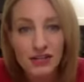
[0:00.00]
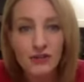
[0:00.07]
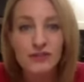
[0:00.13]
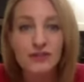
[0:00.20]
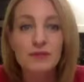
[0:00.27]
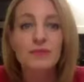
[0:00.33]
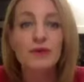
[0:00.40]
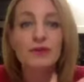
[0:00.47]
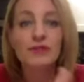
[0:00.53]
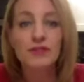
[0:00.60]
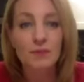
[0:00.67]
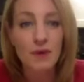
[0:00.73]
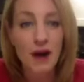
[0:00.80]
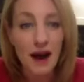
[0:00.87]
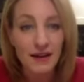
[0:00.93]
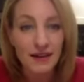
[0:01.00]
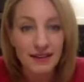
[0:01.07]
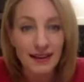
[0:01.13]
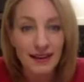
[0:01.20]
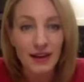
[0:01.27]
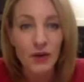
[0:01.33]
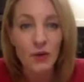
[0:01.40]
or some roasted
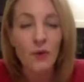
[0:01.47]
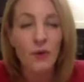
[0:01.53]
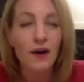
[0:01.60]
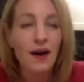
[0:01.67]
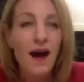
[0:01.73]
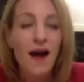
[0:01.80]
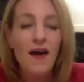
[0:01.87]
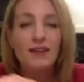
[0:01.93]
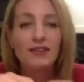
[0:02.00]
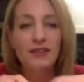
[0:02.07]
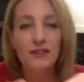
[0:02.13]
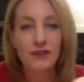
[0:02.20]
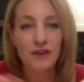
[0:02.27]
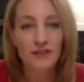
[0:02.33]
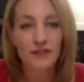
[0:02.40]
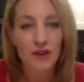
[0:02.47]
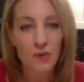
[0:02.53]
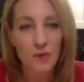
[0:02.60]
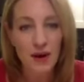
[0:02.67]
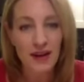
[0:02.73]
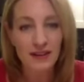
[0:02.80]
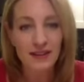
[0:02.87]
broccoli, or serve it
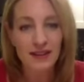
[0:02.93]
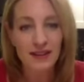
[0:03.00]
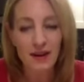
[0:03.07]
with